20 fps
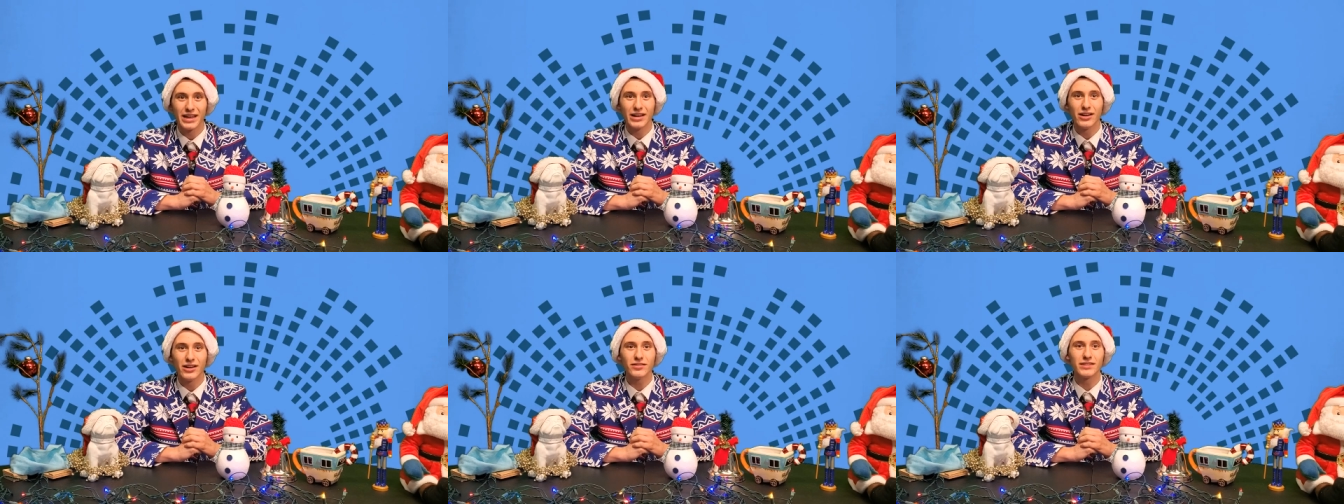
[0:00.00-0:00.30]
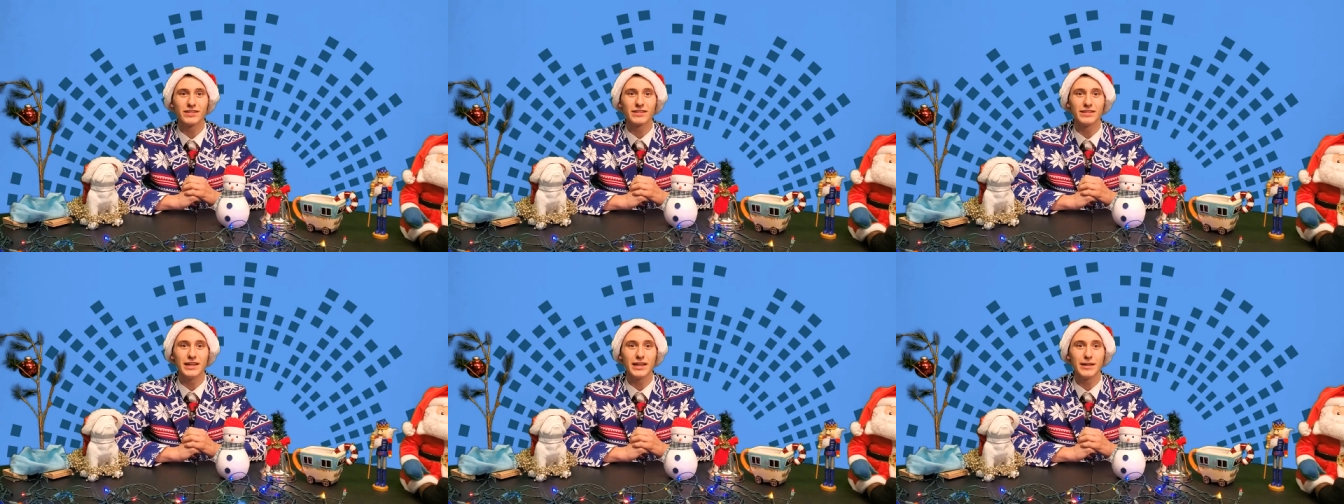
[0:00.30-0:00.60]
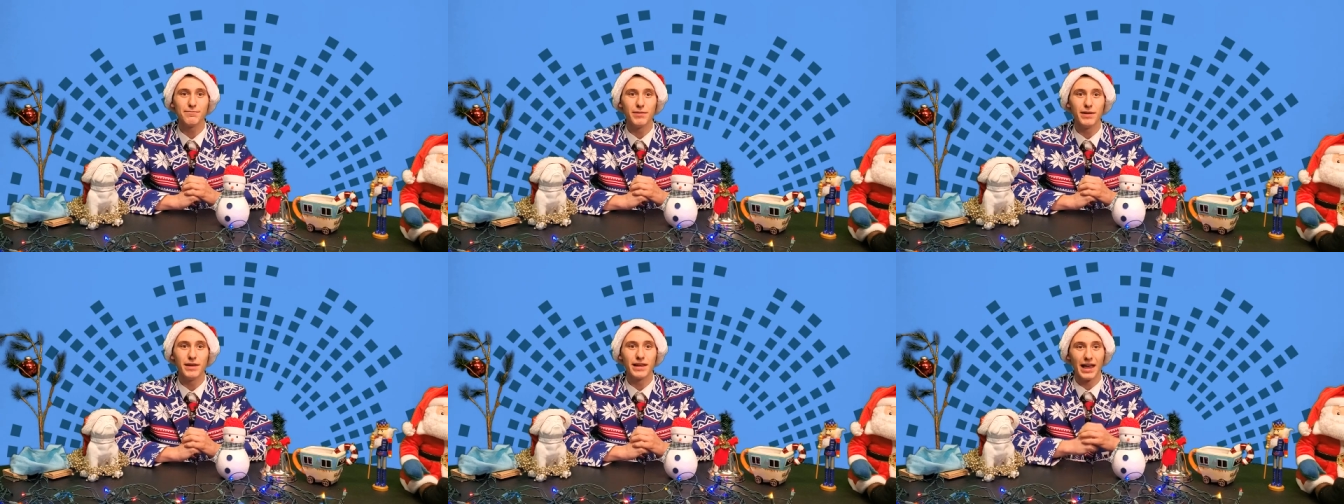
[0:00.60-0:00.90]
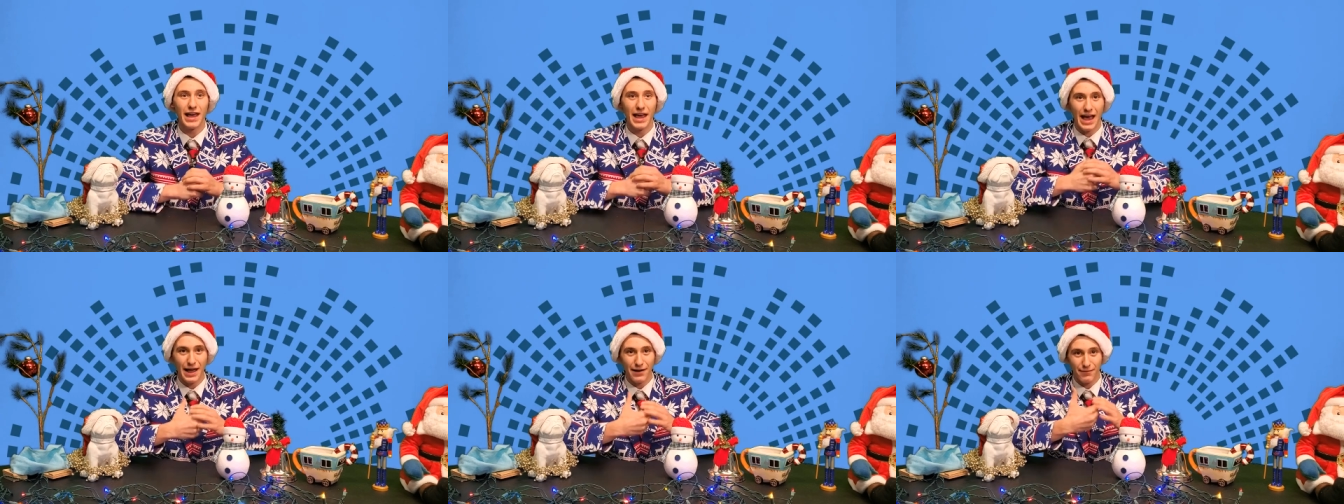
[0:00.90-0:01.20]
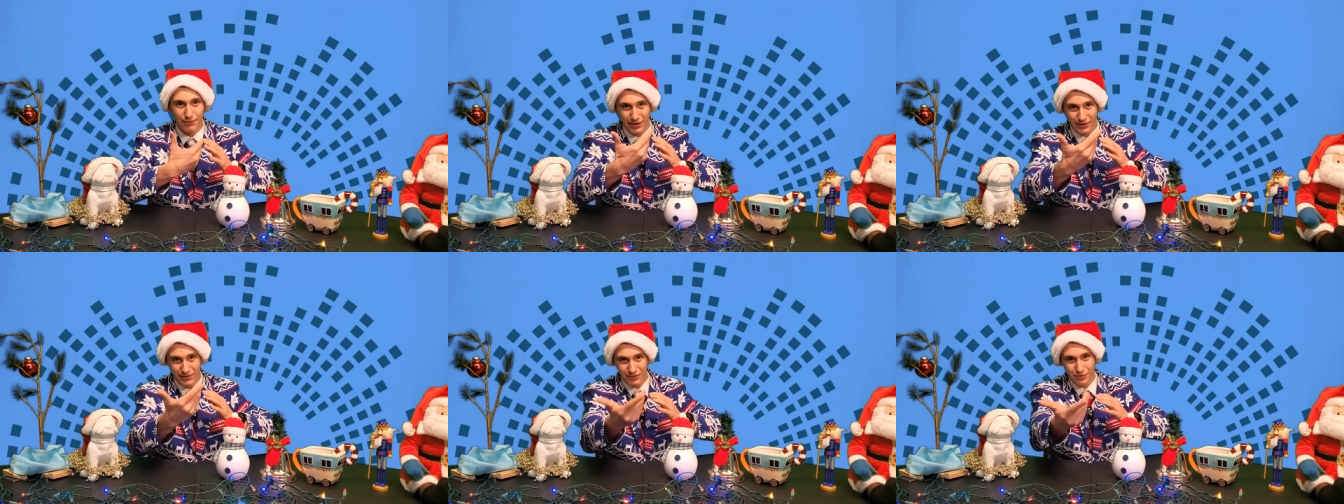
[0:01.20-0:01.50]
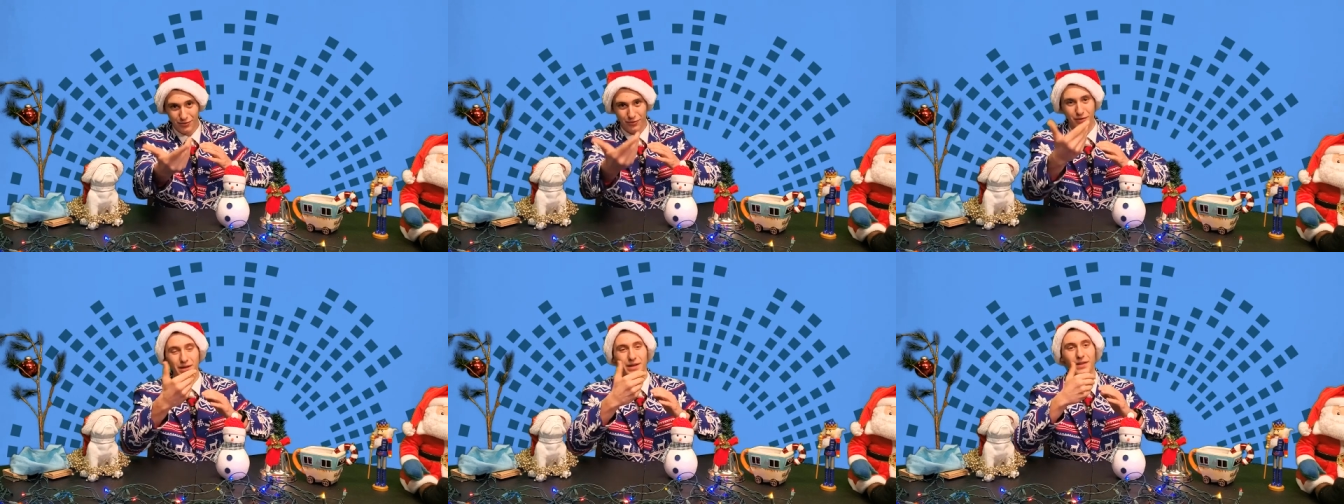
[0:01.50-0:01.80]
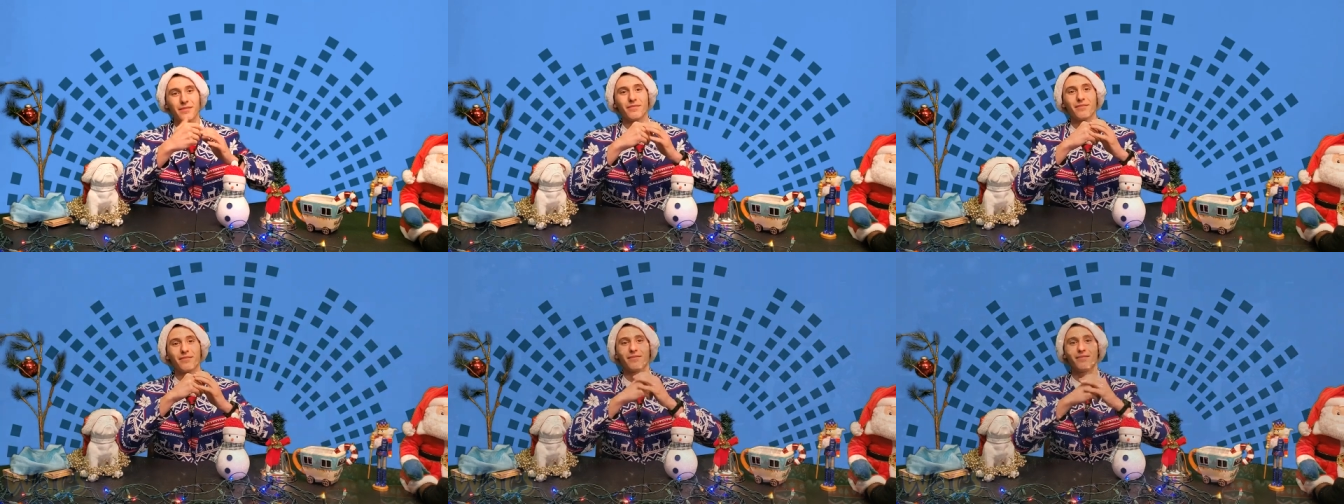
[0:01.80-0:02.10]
Here's a sneak peek at my story.